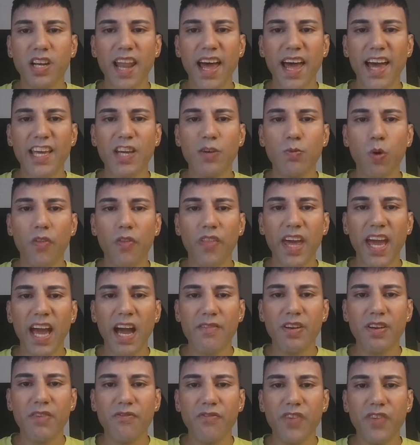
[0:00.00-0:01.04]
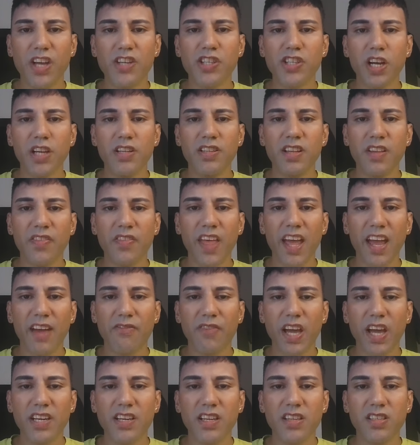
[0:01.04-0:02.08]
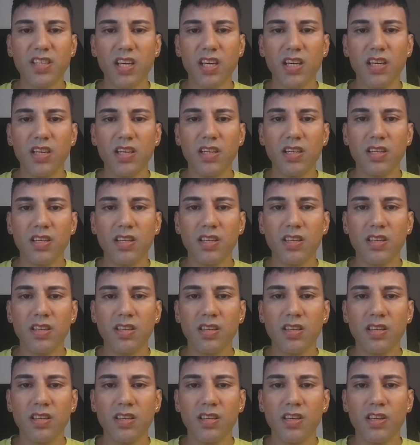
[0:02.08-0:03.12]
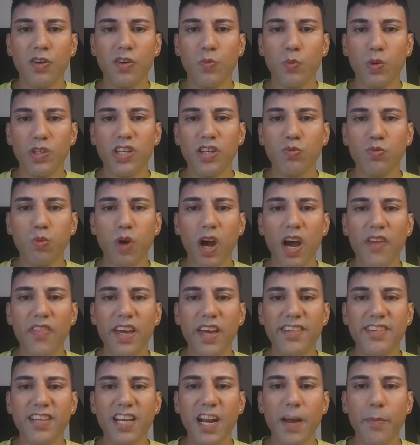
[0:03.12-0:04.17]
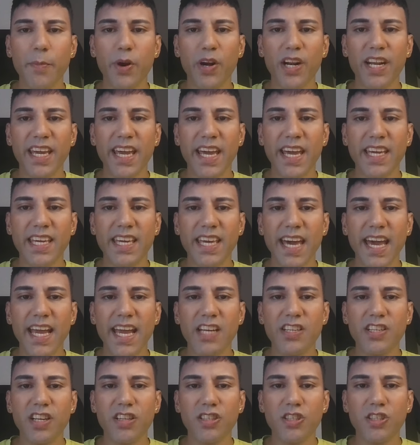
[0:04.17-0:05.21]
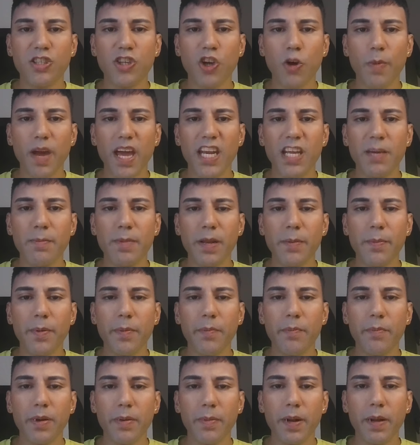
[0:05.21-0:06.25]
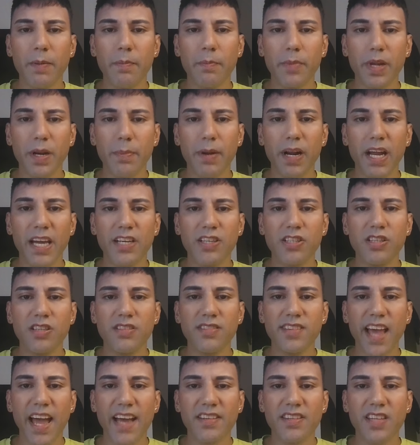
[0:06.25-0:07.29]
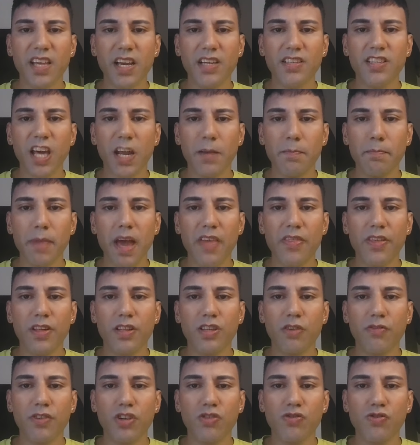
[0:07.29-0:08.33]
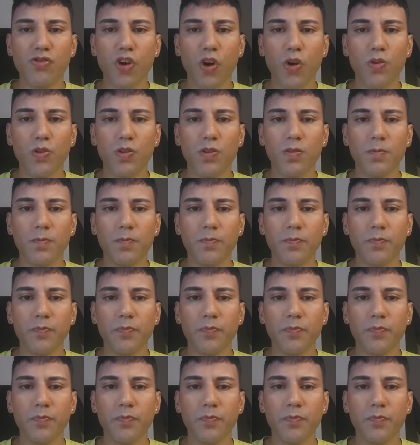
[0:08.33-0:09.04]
to like what they have envisioned in their fantasy, which is why they deliberately engaged in so many manipulation tactics and methods of control